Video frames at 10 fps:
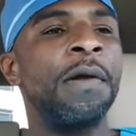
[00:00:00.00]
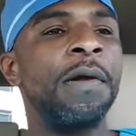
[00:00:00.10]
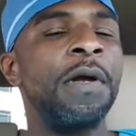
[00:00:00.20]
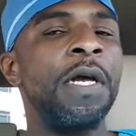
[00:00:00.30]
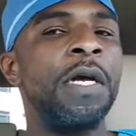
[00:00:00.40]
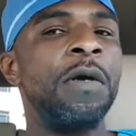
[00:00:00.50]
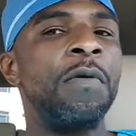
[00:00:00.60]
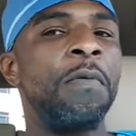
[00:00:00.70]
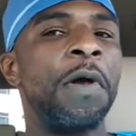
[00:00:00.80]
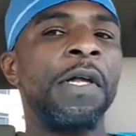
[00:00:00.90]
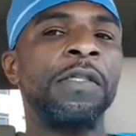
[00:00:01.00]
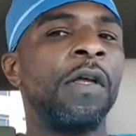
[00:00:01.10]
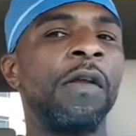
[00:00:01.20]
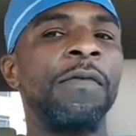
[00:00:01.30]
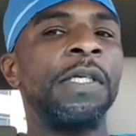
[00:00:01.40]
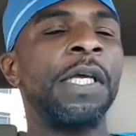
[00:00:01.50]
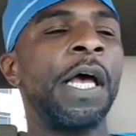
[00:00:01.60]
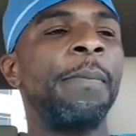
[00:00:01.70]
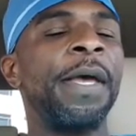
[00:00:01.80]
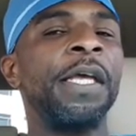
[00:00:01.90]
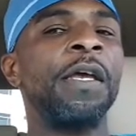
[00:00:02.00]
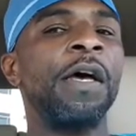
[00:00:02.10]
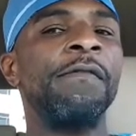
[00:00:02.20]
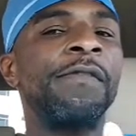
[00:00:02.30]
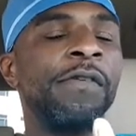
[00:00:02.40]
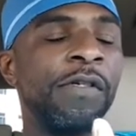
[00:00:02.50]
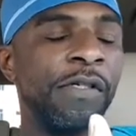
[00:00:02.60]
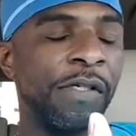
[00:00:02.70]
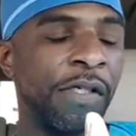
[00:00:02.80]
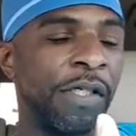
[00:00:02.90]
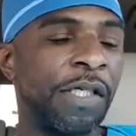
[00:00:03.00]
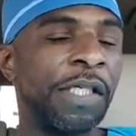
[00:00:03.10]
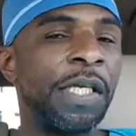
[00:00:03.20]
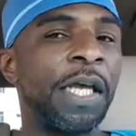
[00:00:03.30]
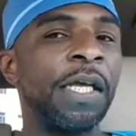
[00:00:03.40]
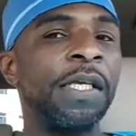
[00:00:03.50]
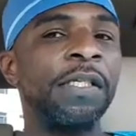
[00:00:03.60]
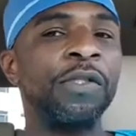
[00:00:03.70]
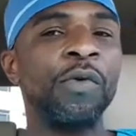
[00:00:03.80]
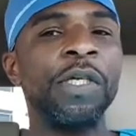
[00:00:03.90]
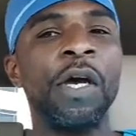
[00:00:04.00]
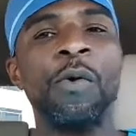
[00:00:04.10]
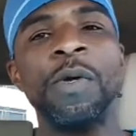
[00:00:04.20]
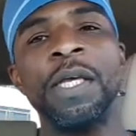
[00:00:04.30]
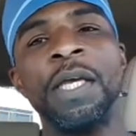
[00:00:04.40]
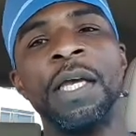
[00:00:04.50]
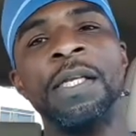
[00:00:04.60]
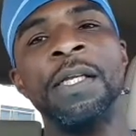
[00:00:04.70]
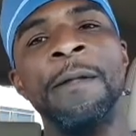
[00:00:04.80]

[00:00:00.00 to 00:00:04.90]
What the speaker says: And that's all I really got, man. Y'all have a good day. Enjoy y'all weekend.